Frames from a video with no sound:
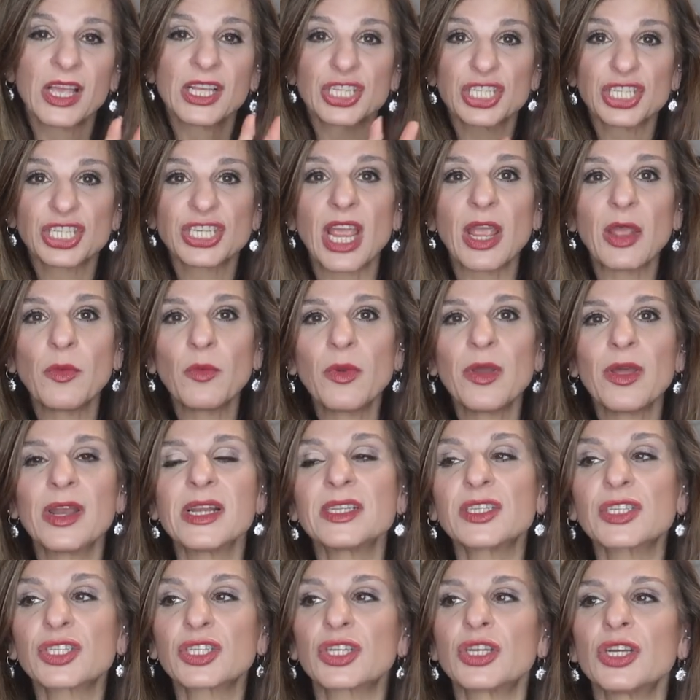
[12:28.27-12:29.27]
Shapewear
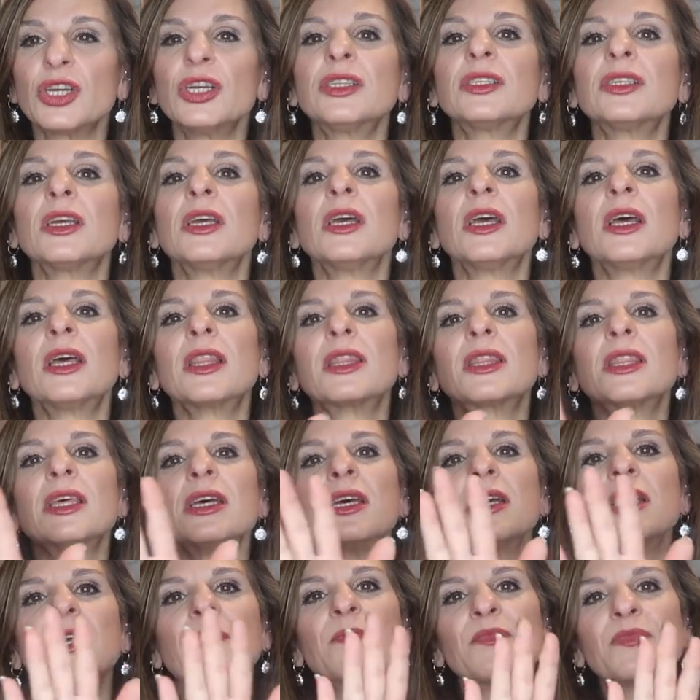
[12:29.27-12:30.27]
is good
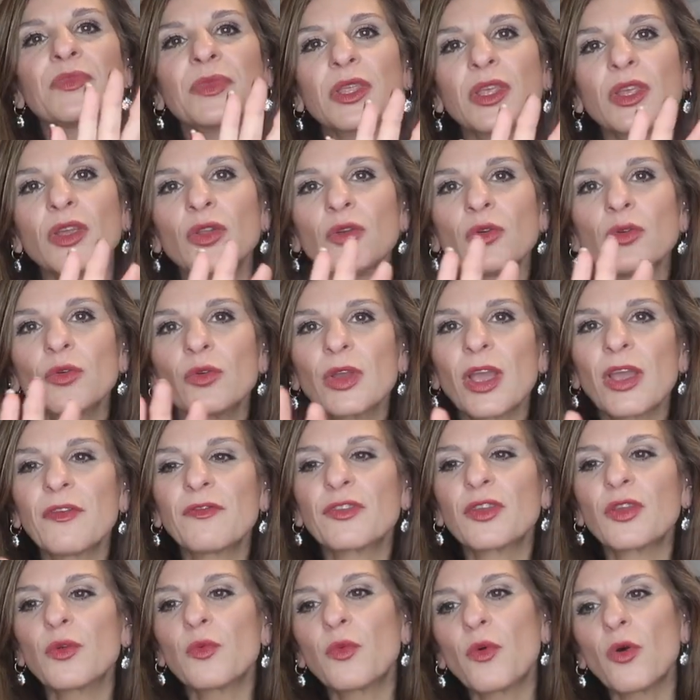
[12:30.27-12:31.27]
that, you know,
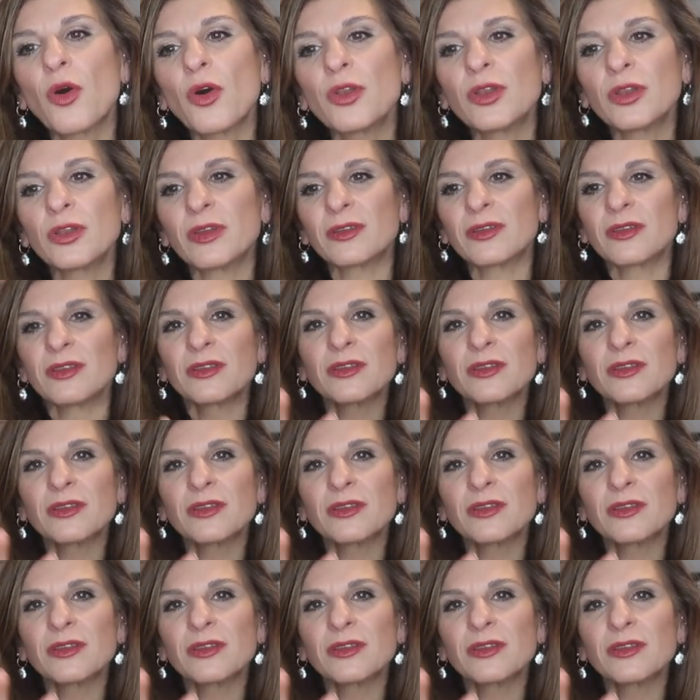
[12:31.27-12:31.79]
if you want